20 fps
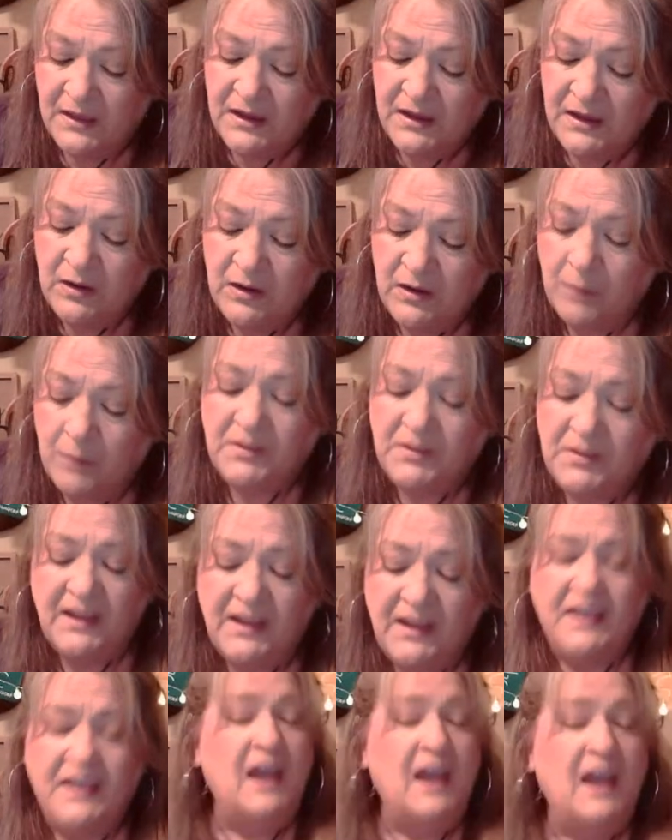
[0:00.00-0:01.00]
you know, I'm
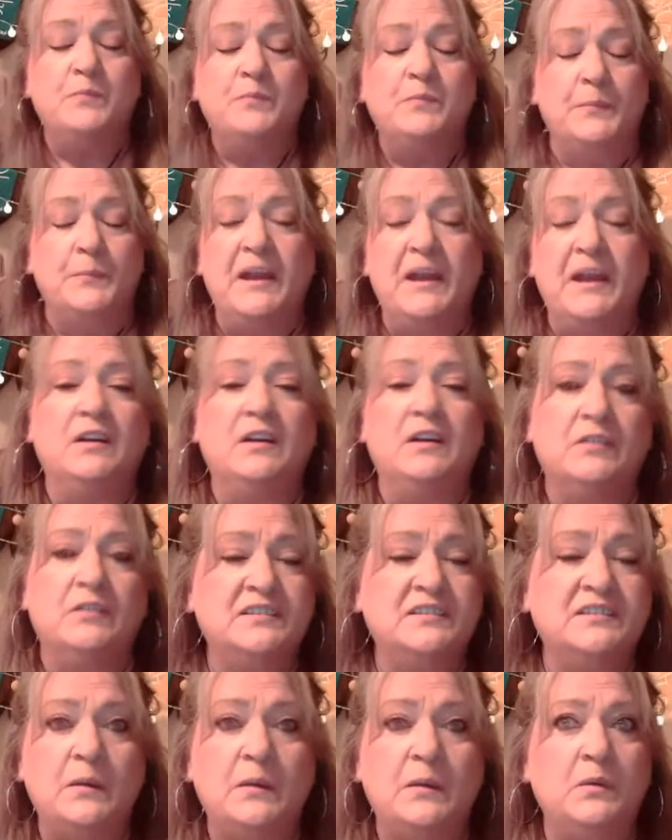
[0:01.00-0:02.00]
glad I kind of prepared her
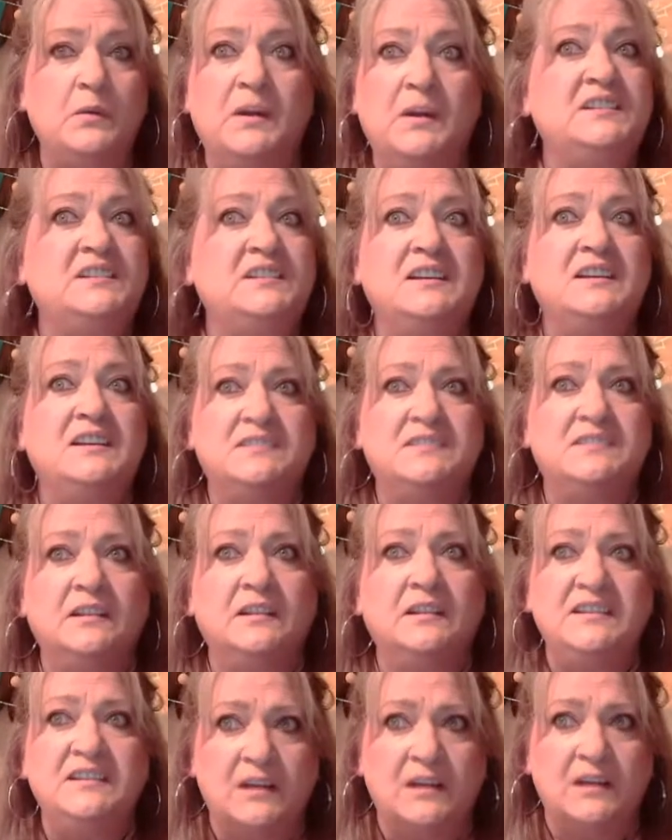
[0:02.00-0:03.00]
because I wouldn't want it to get
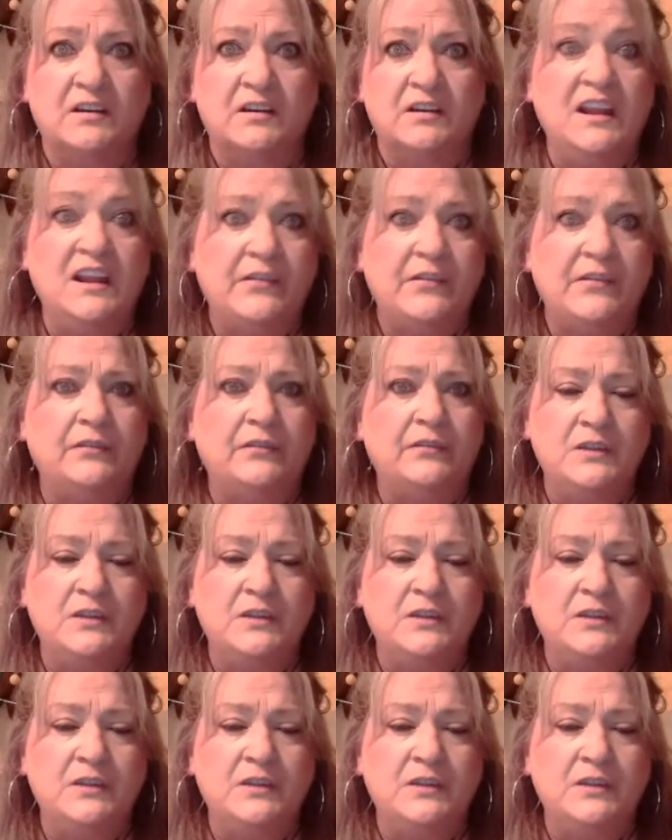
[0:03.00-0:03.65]
suddenly dark and have it,